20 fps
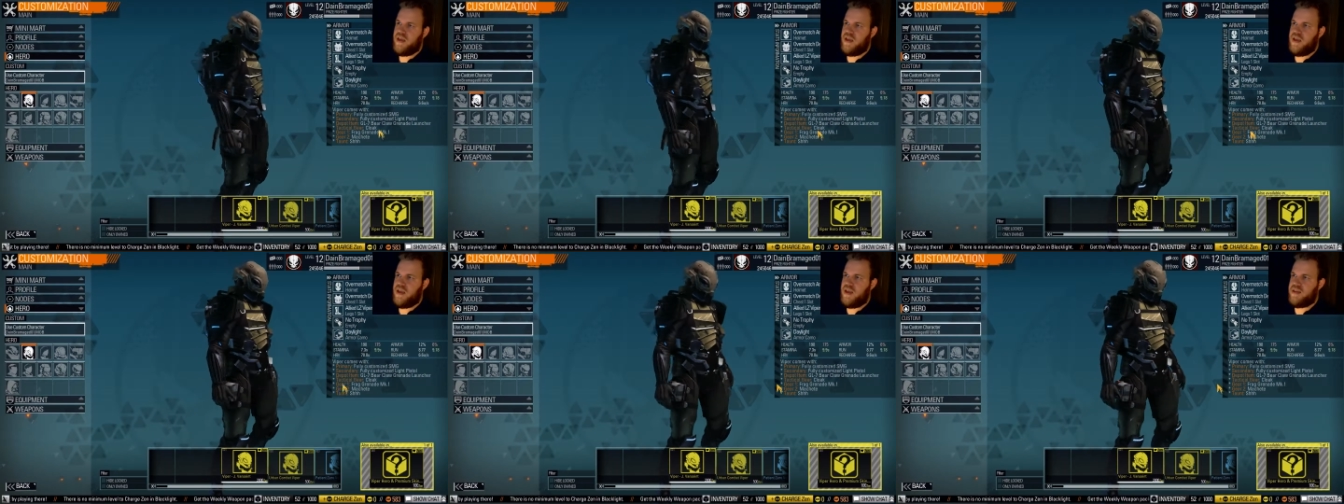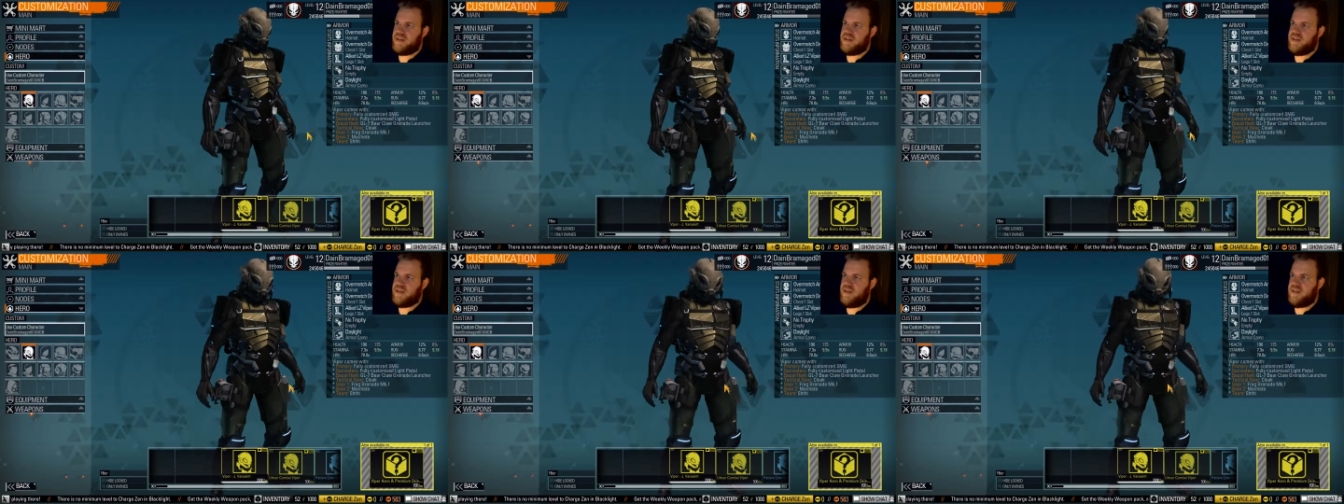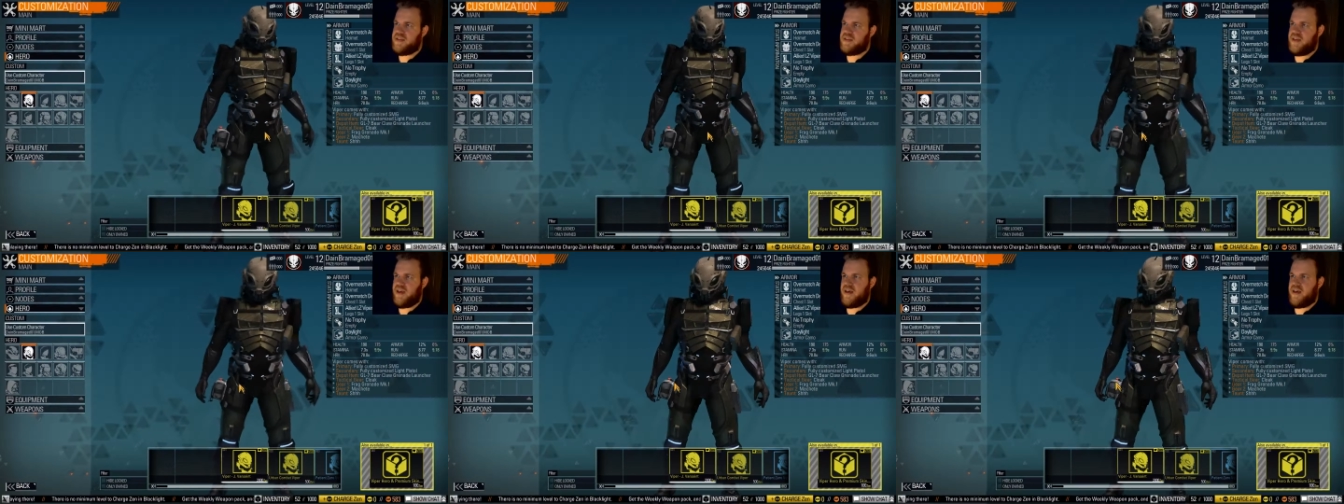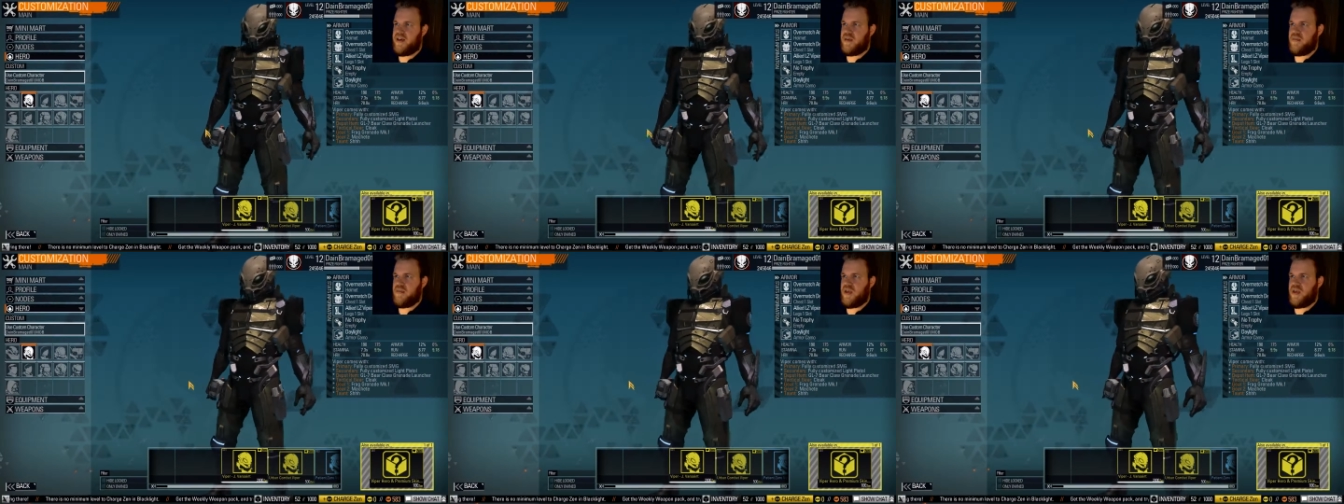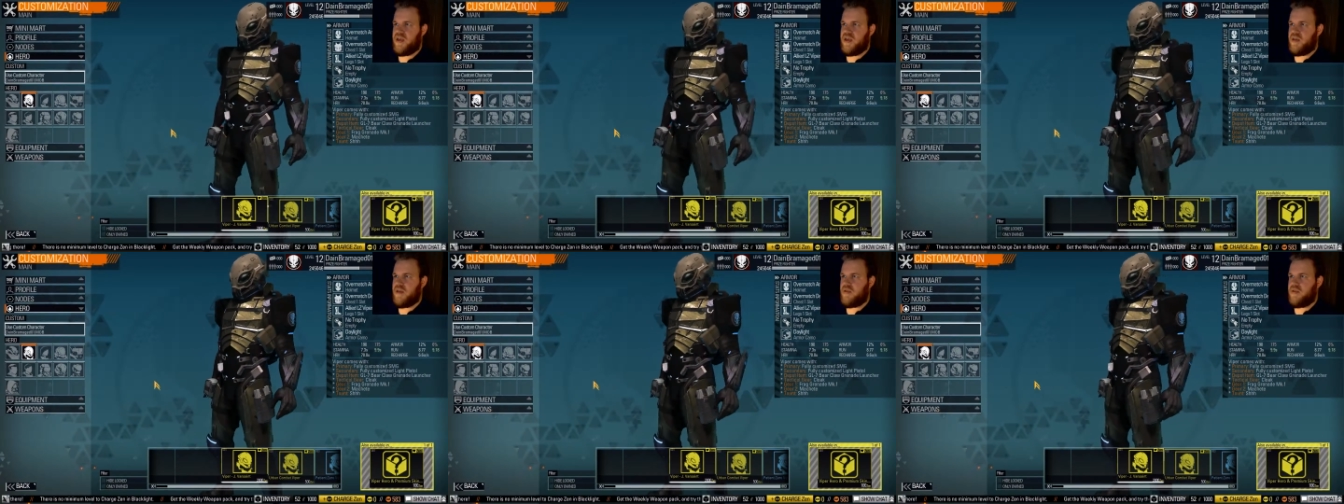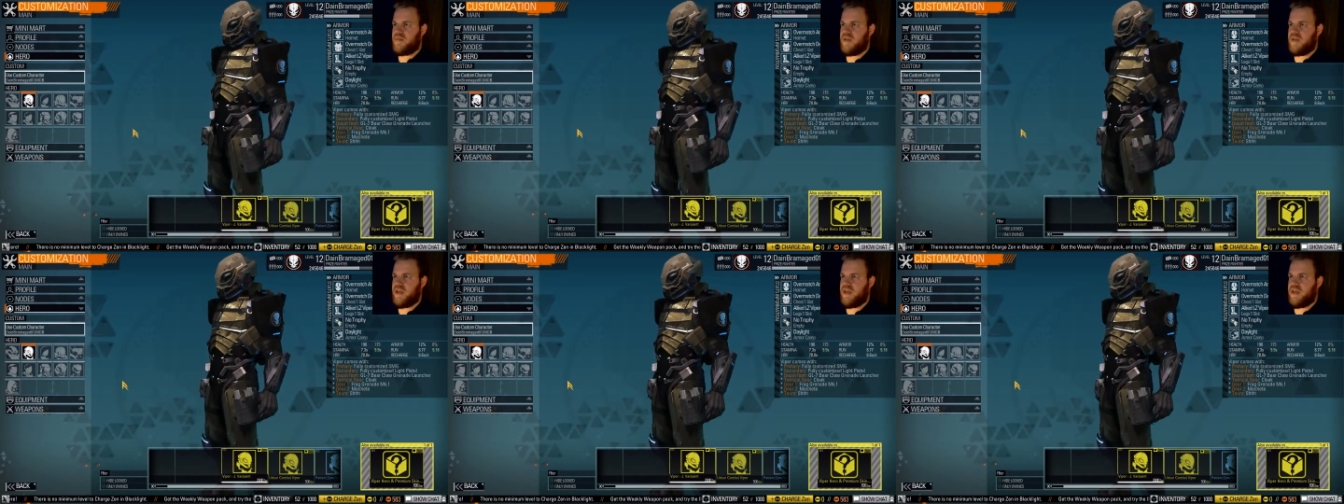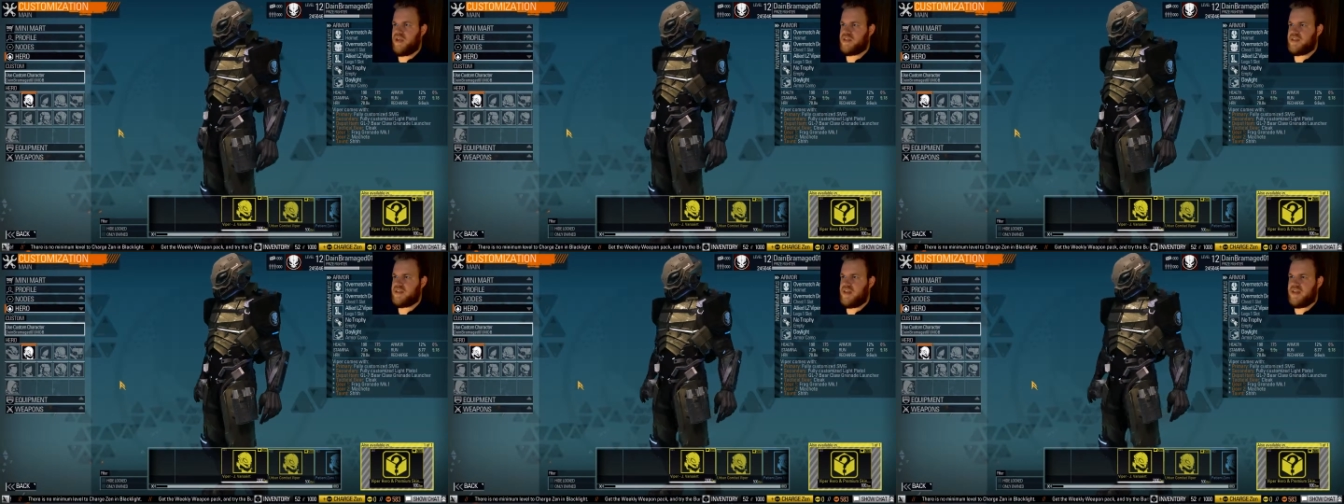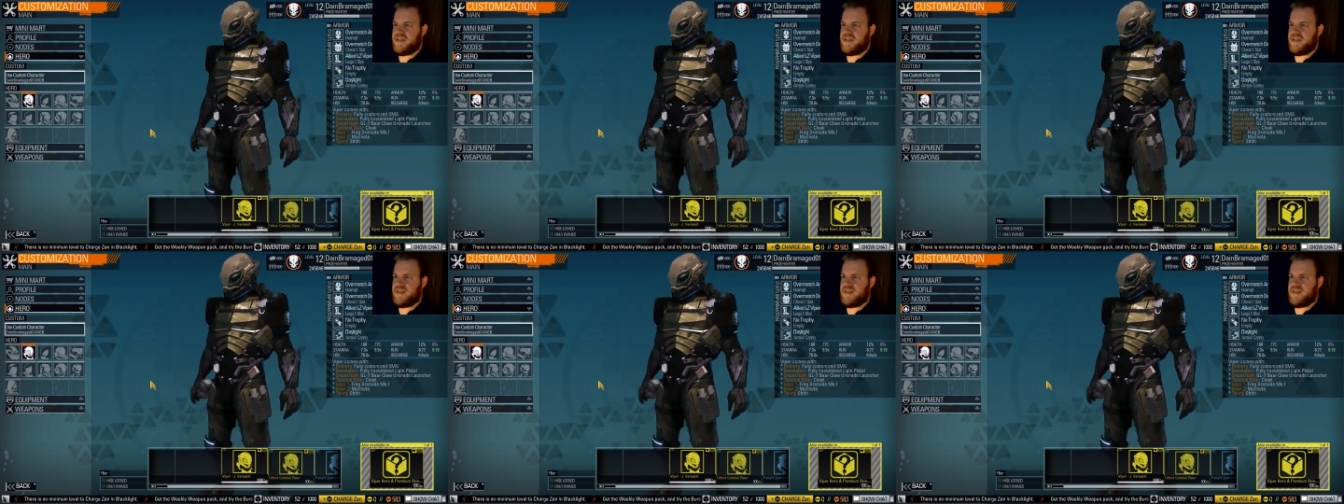And this guy may come up next.